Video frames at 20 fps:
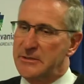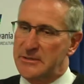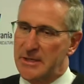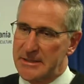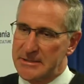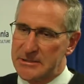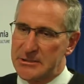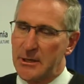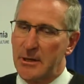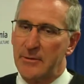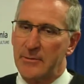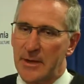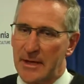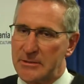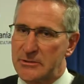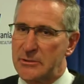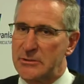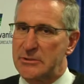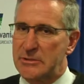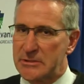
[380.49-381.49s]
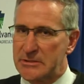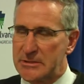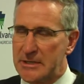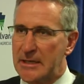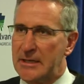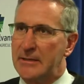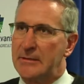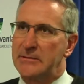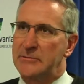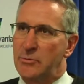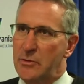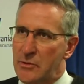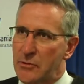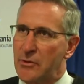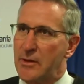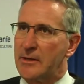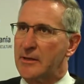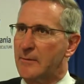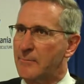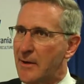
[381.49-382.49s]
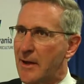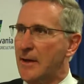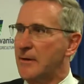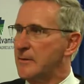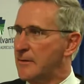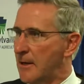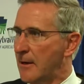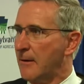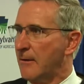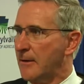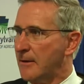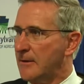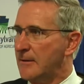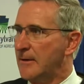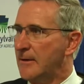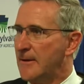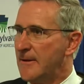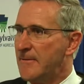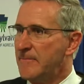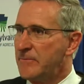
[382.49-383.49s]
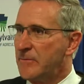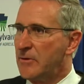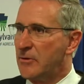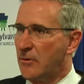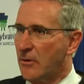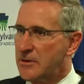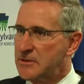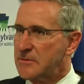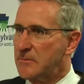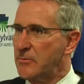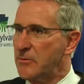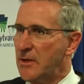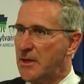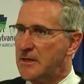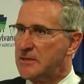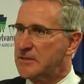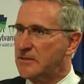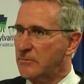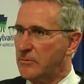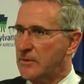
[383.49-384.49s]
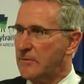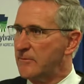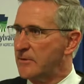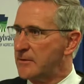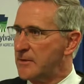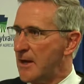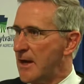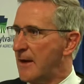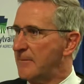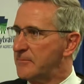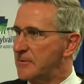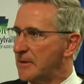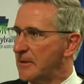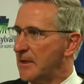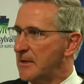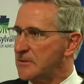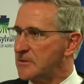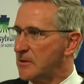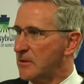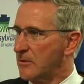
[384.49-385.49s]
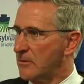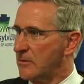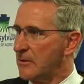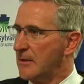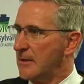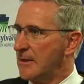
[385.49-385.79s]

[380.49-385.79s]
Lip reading: So I share that just to say that as we think about dairy, there are some things that we've adopted as sort of